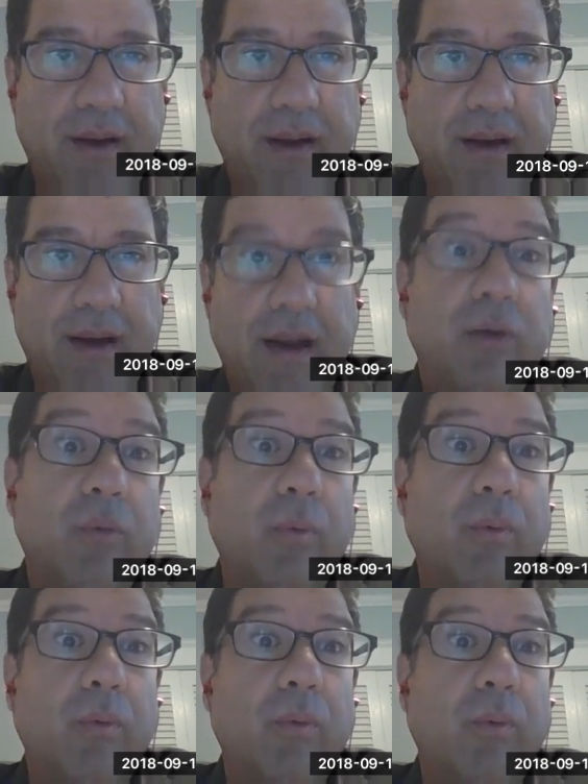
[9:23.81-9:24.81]
And then
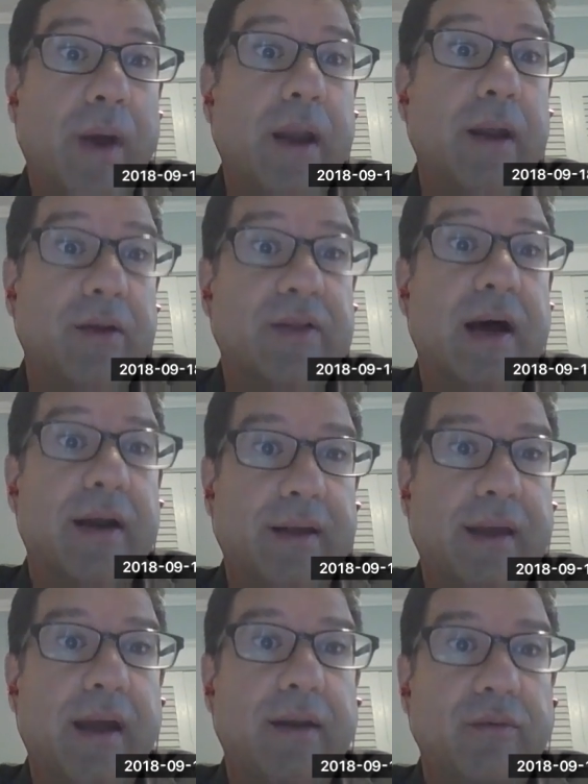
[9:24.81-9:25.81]
when I
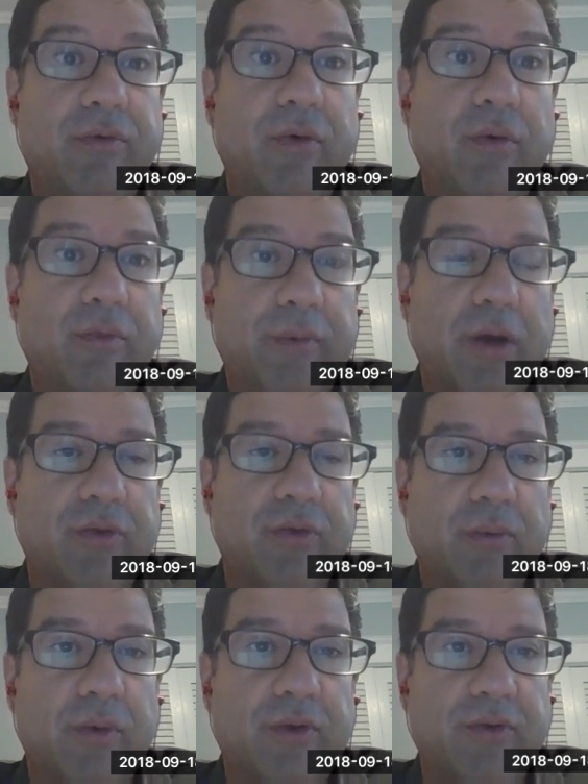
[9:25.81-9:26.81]
started getting involved, because
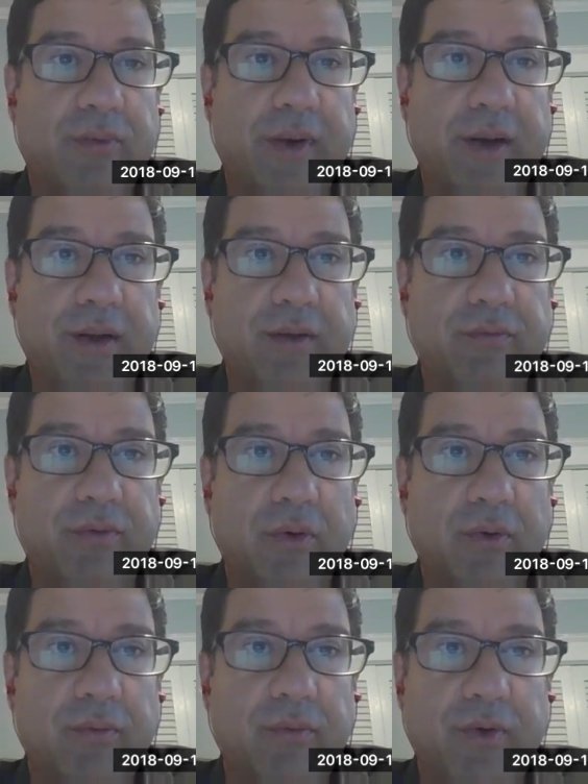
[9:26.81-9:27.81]
I was already
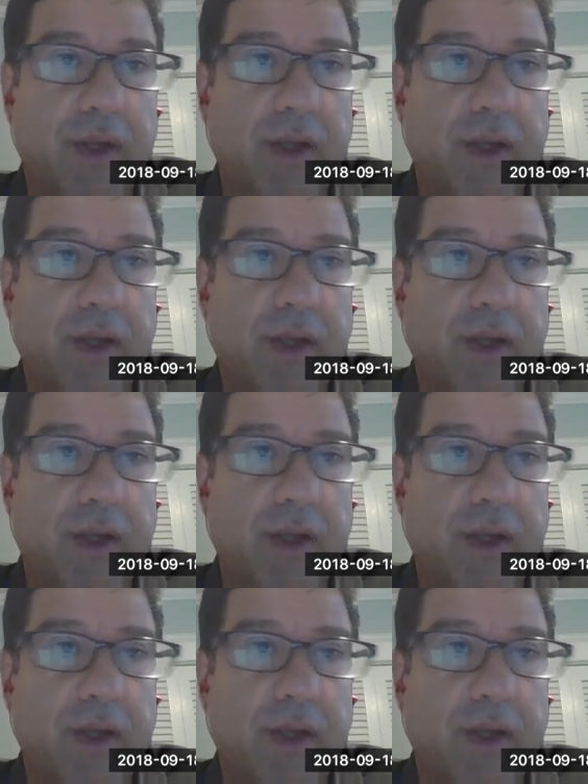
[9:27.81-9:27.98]
involved